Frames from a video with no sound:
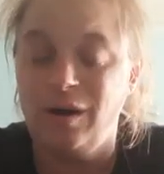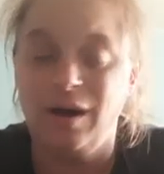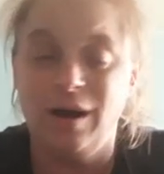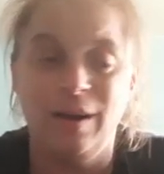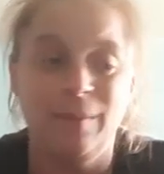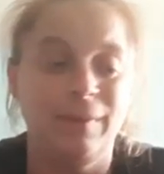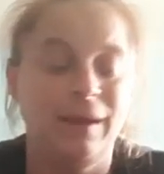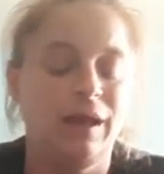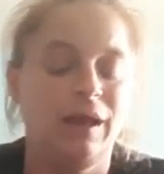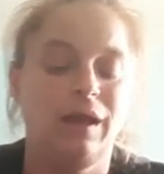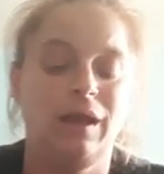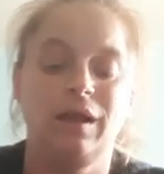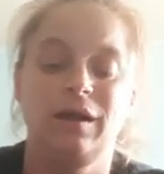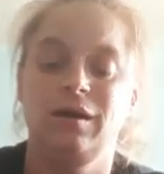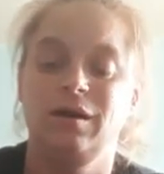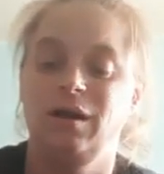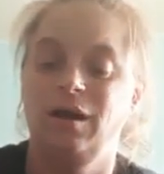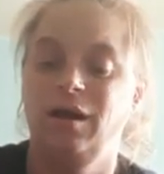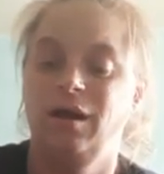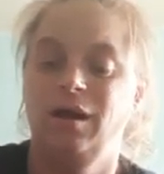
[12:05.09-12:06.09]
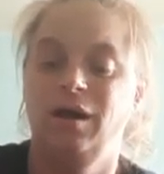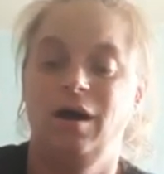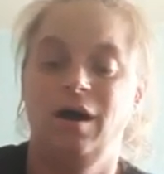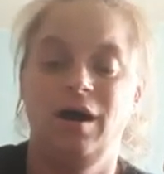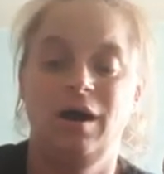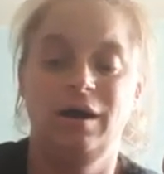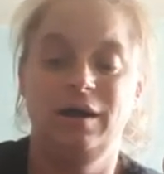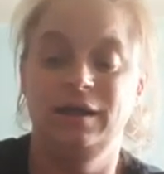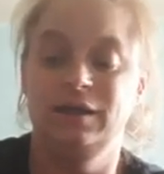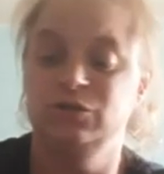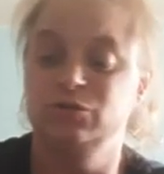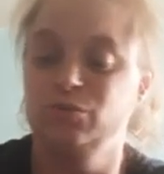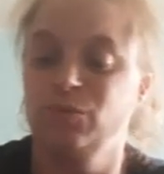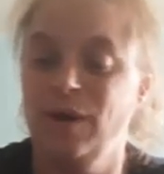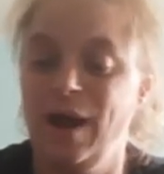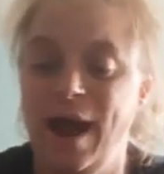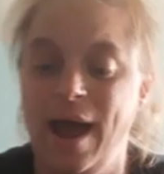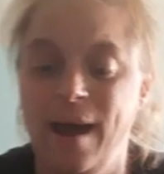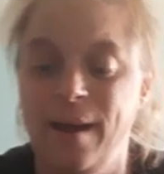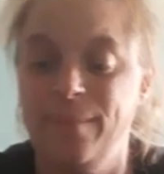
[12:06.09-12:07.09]
I mean, on his
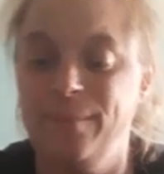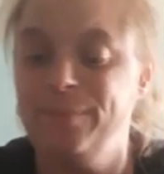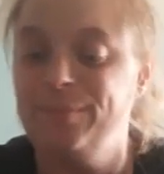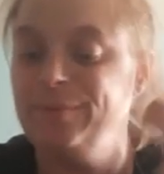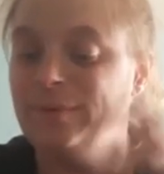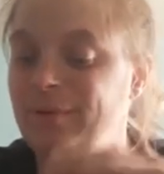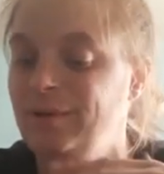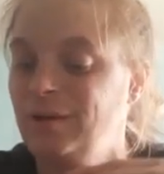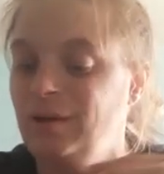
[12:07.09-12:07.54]
rap,